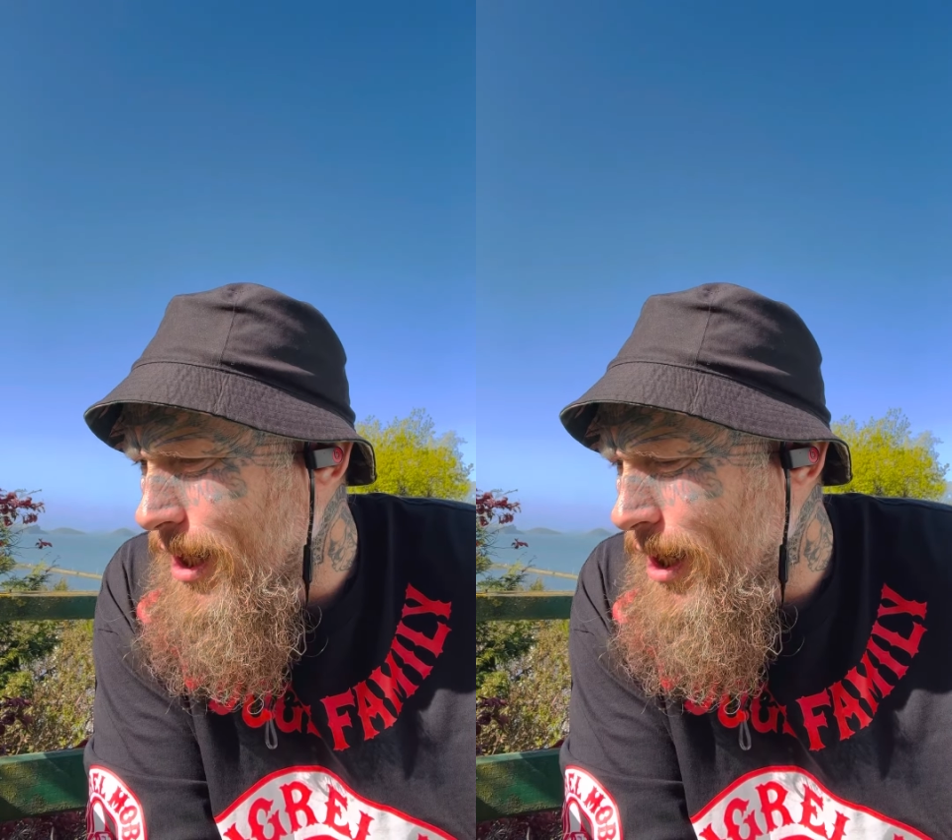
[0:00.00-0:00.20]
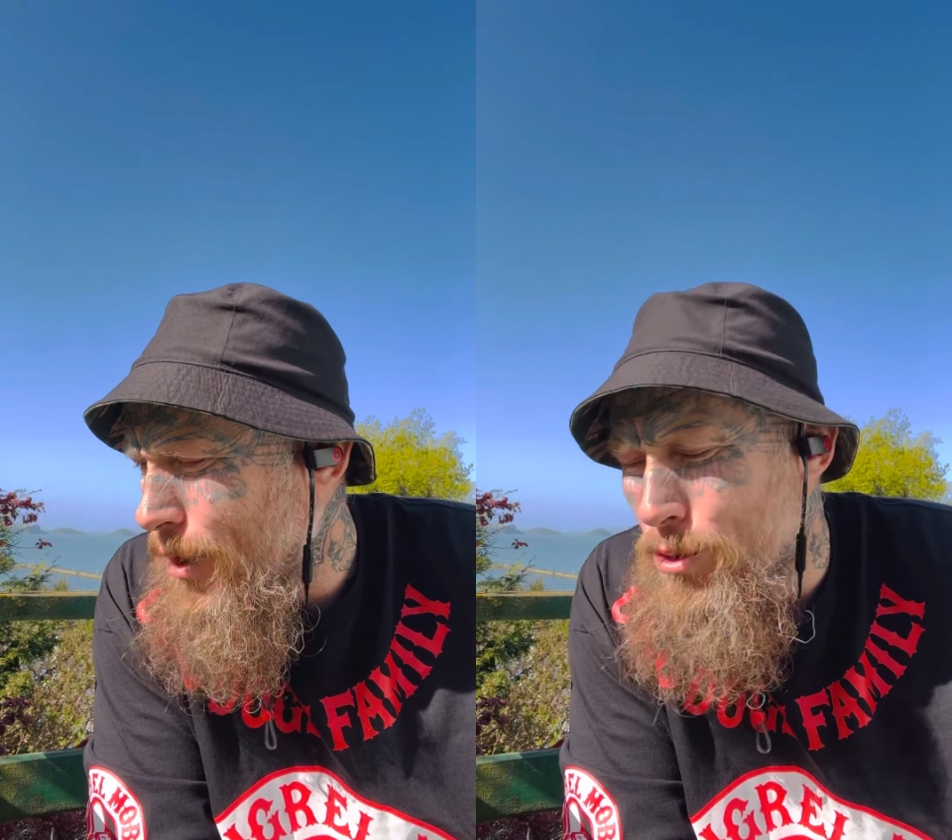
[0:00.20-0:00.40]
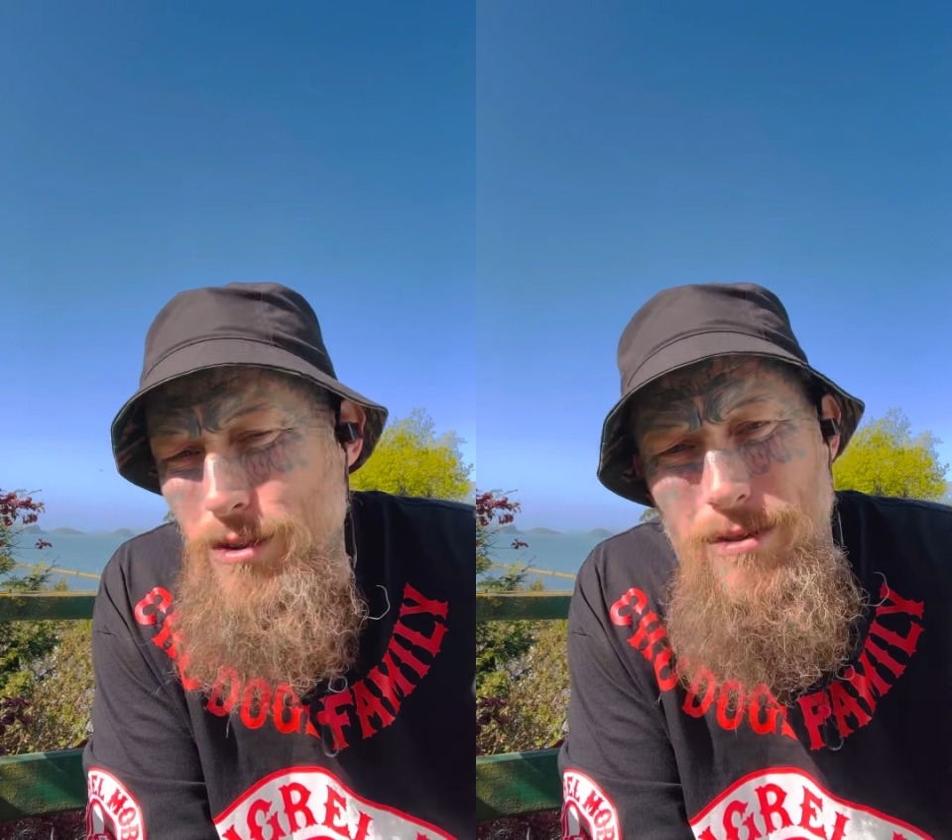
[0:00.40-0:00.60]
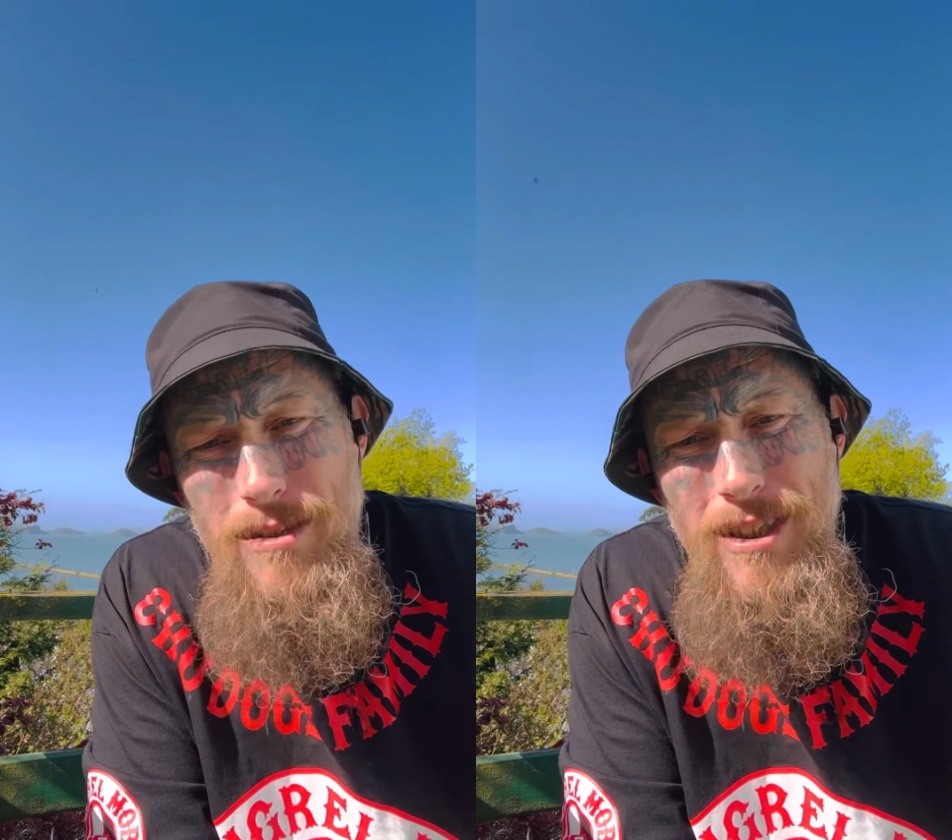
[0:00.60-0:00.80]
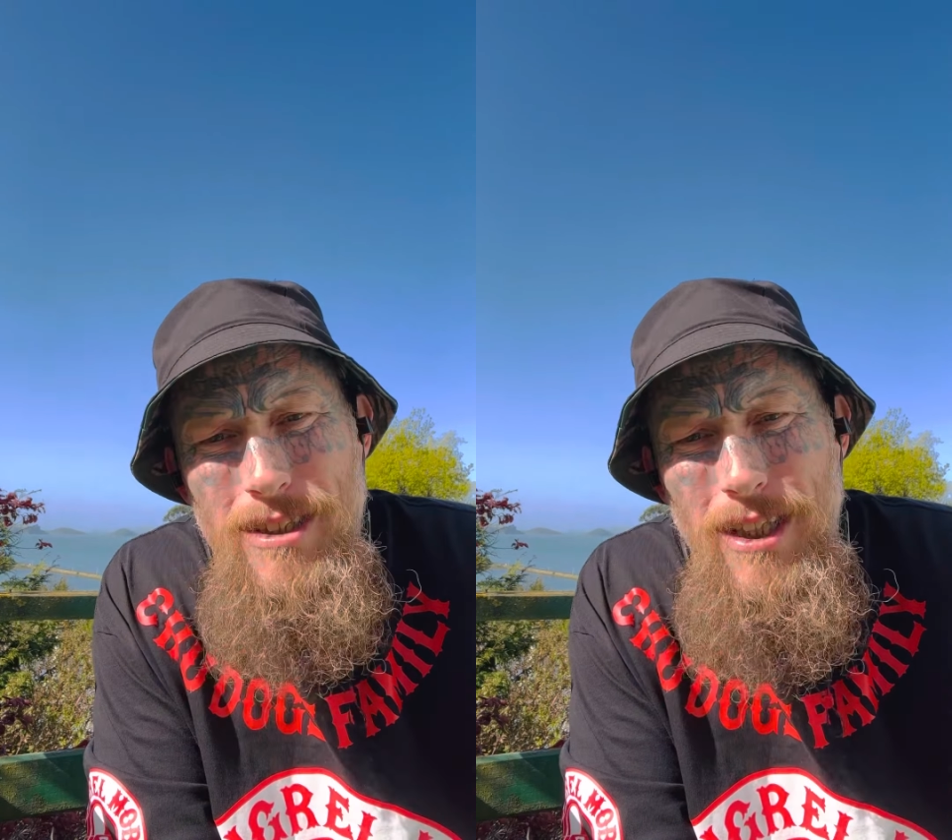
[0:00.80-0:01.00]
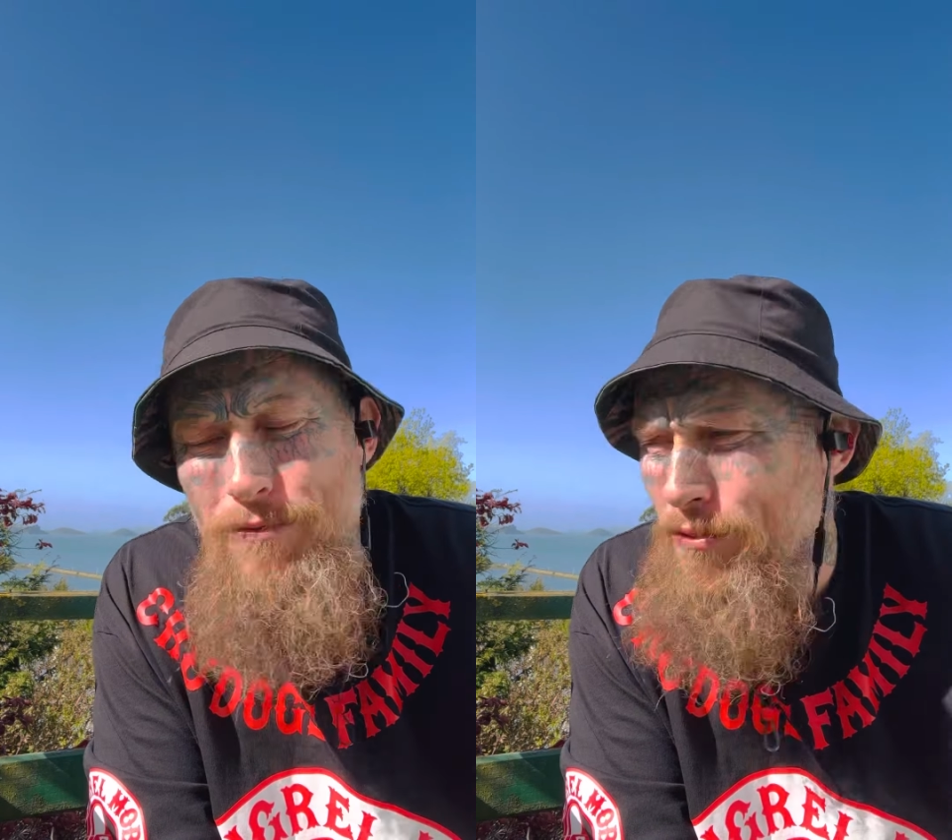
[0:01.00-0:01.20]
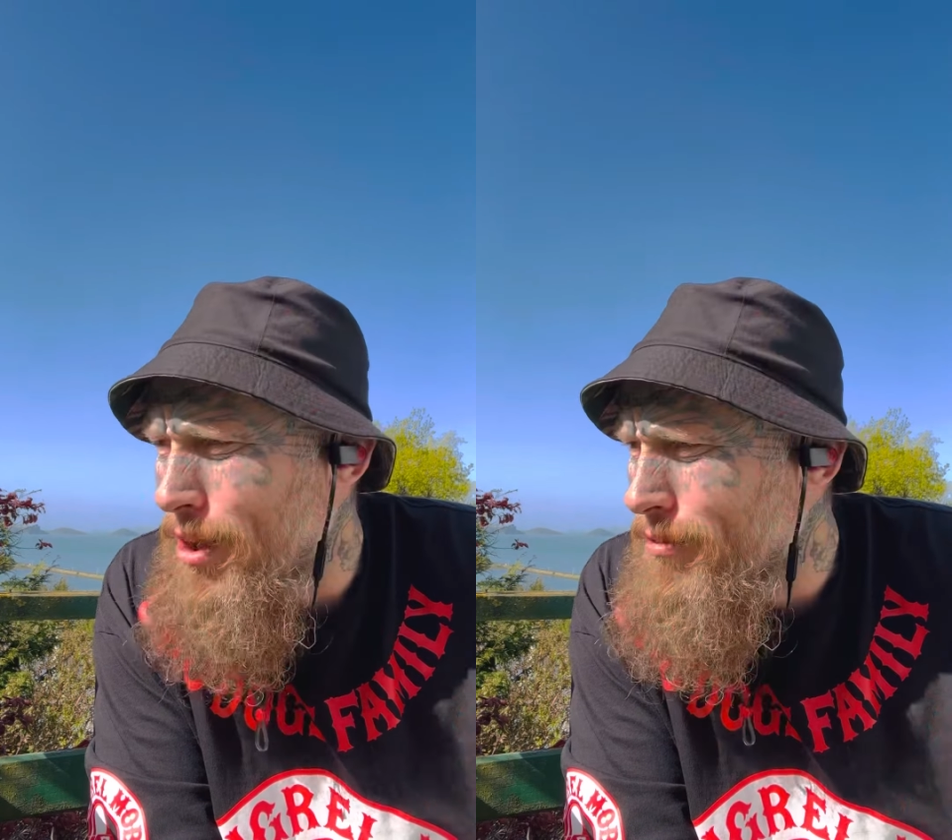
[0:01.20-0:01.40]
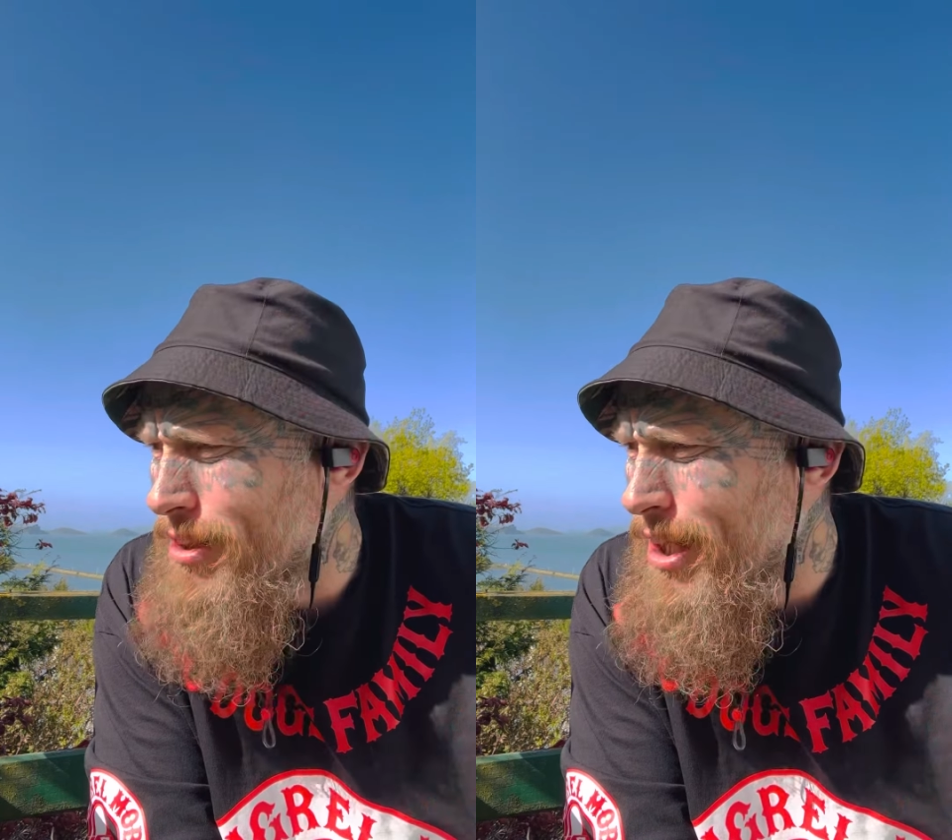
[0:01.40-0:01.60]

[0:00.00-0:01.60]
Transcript: I was 65